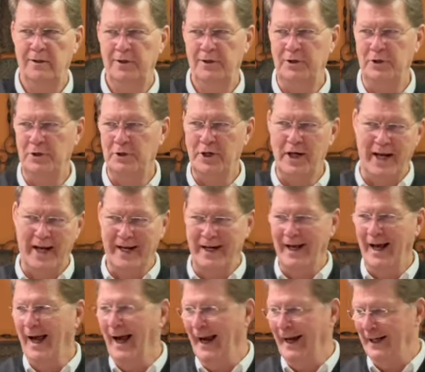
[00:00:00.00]
You can't
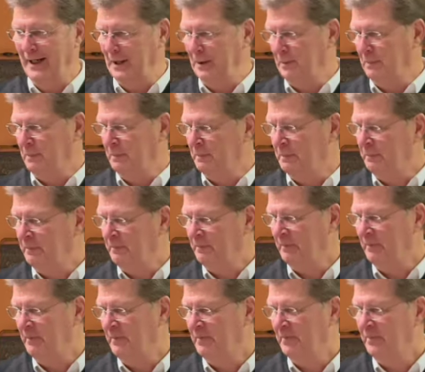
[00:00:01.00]
hide it.
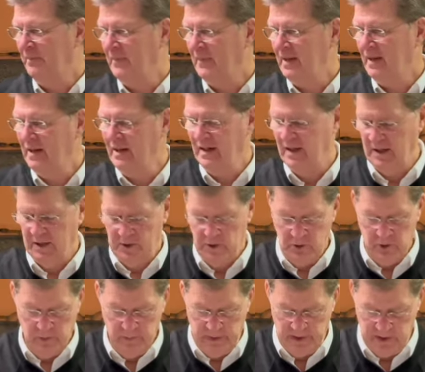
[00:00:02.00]

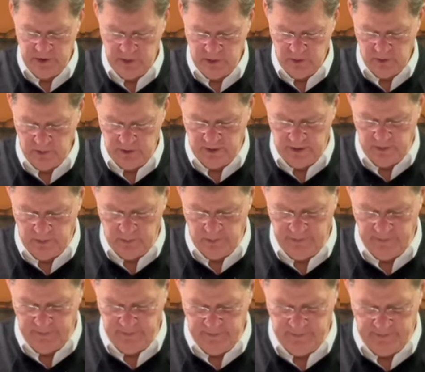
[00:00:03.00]
You can be sure that it will
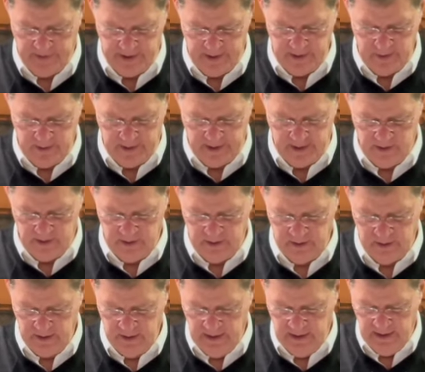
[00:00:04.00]
find you out.
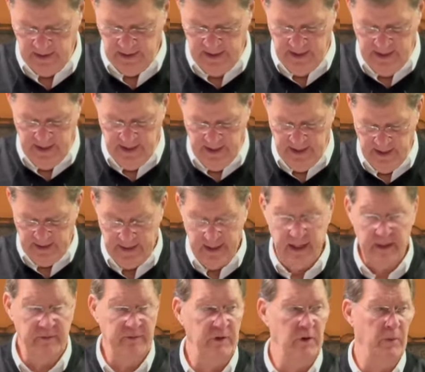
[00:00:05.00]
And
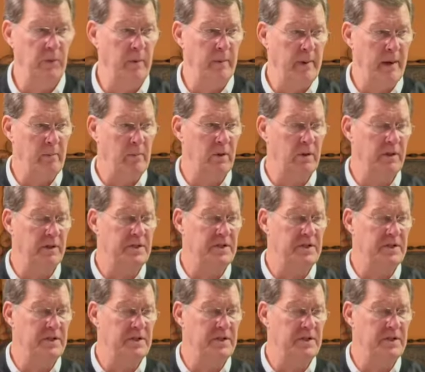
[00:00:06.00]
then if you remember the